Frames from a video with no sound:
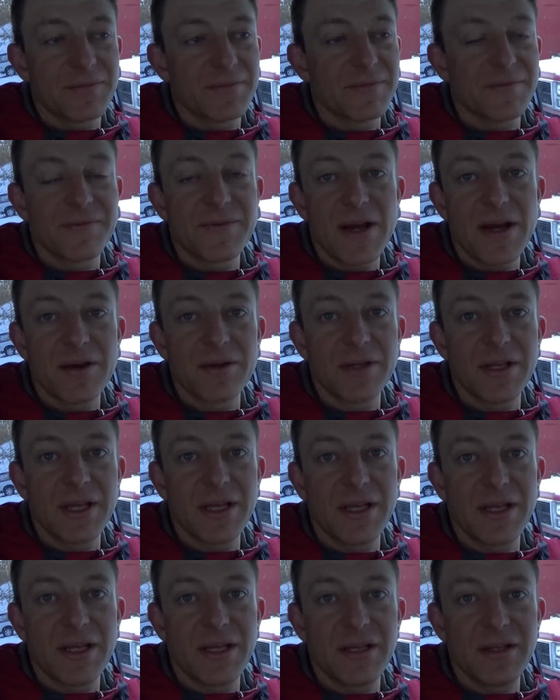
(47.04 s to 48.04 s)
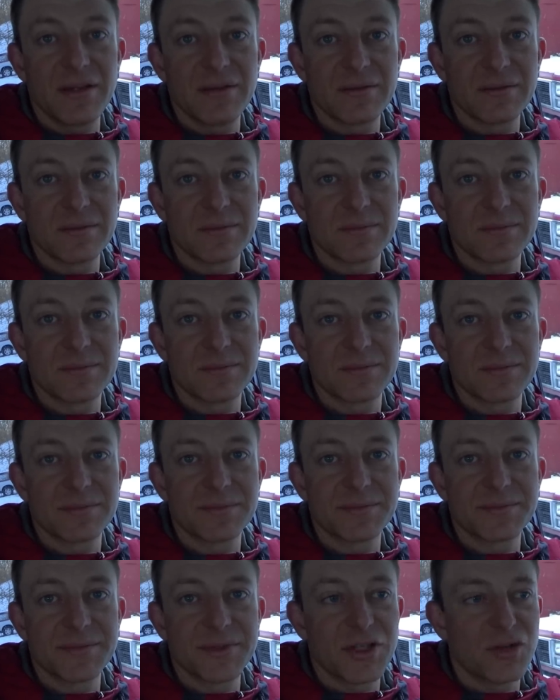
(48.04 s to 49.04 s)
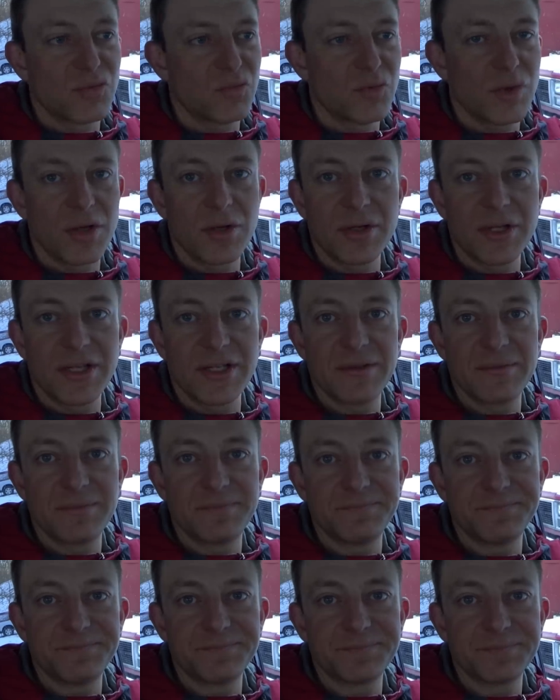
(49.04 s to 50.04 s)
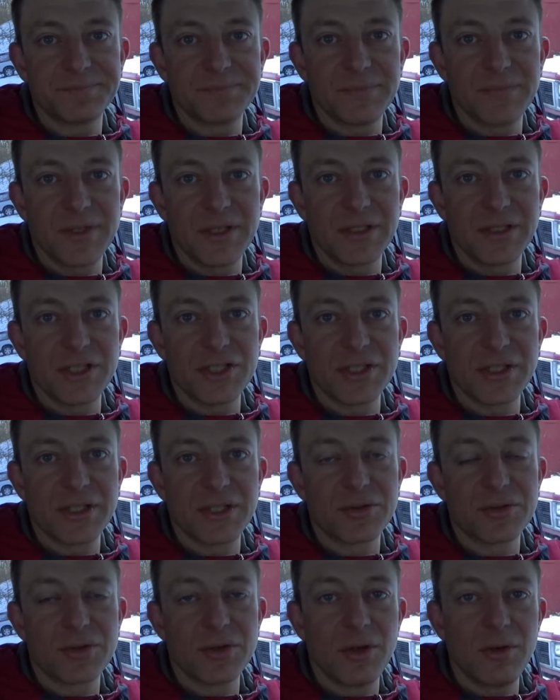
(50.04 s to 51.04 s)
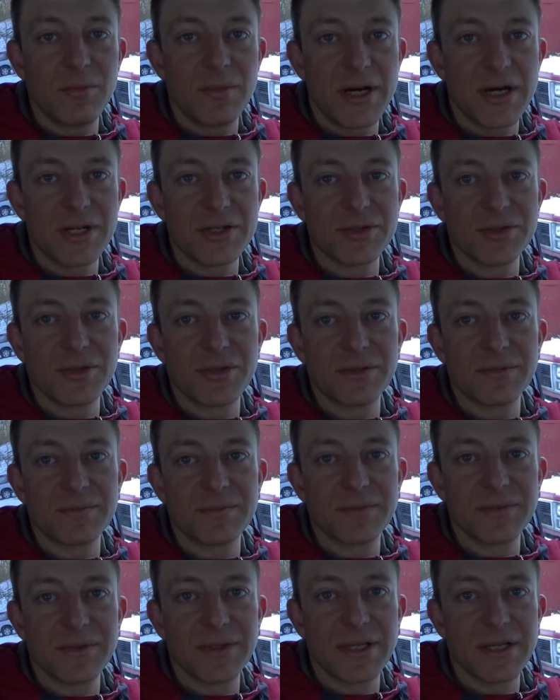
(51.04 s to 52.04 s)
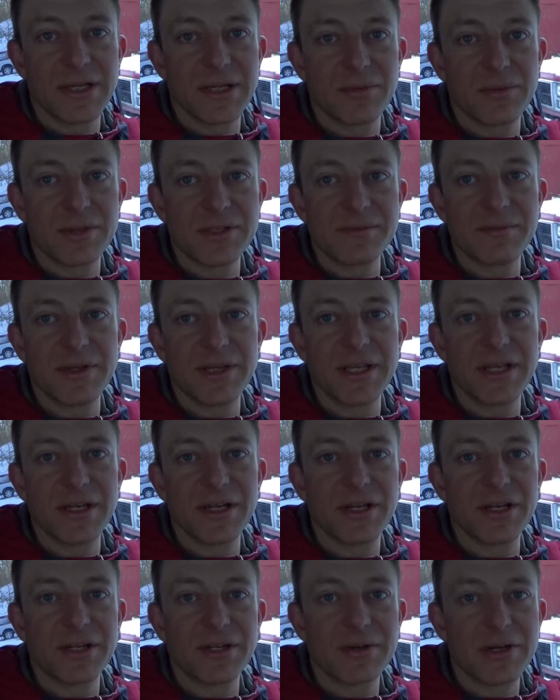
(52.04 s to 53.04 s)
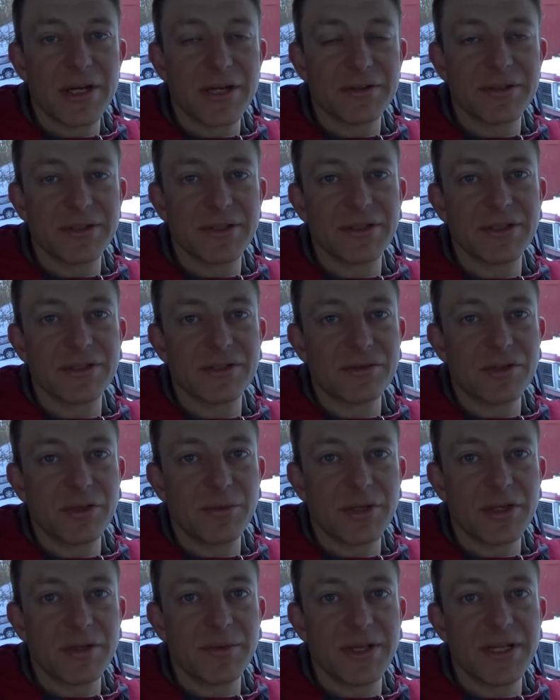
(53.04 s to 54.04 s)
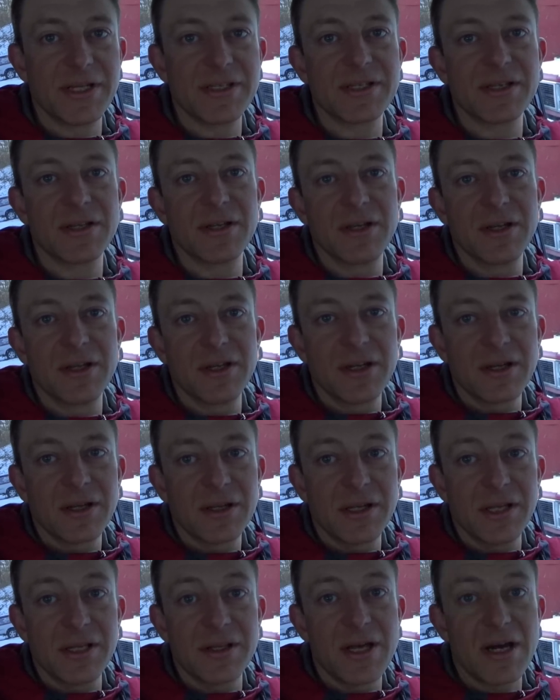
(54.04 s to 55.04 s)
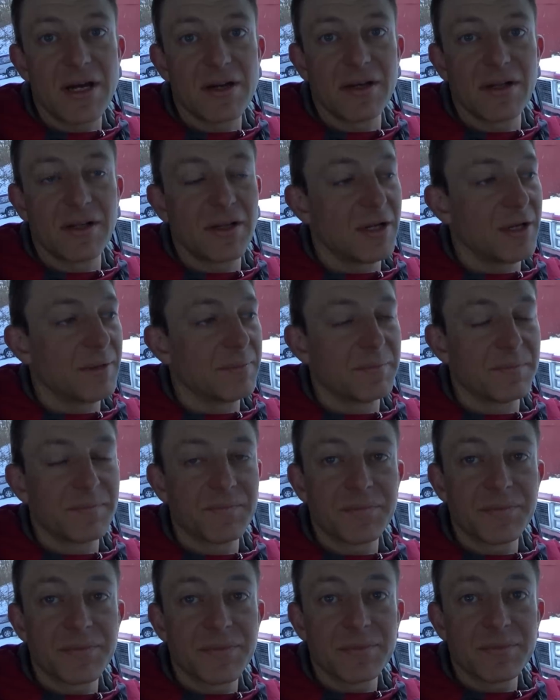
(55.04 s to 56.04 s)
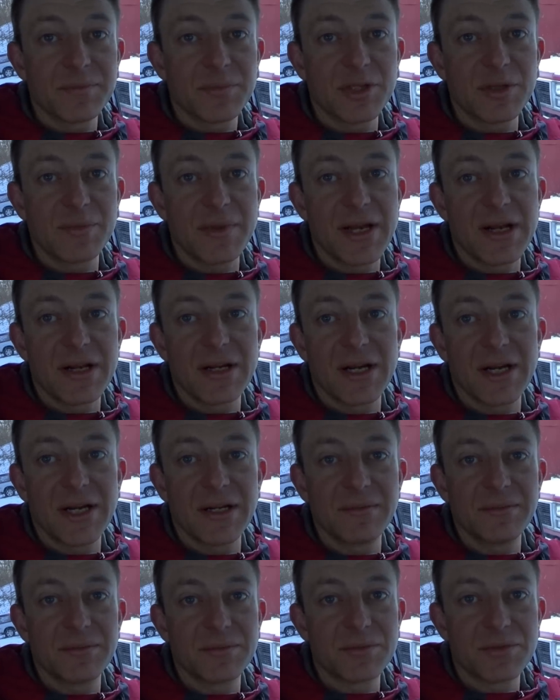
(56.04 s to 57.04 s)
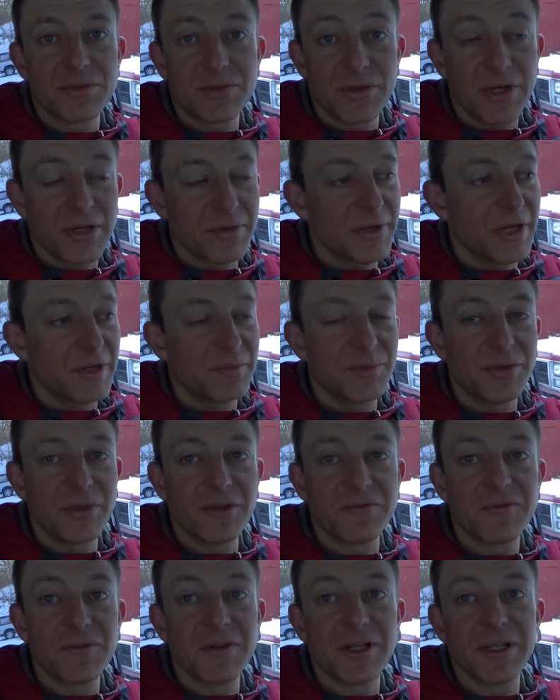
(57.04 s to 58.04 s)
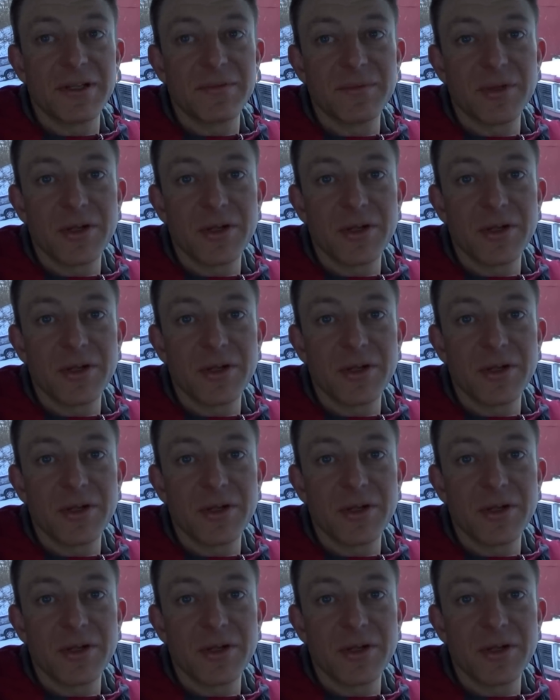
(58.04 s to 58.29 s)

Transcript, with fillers: Found a corroded ignition control module that wasn't making a good ground to the distributor base. Cleaned that all up, put it back on. Truck ran beautifully.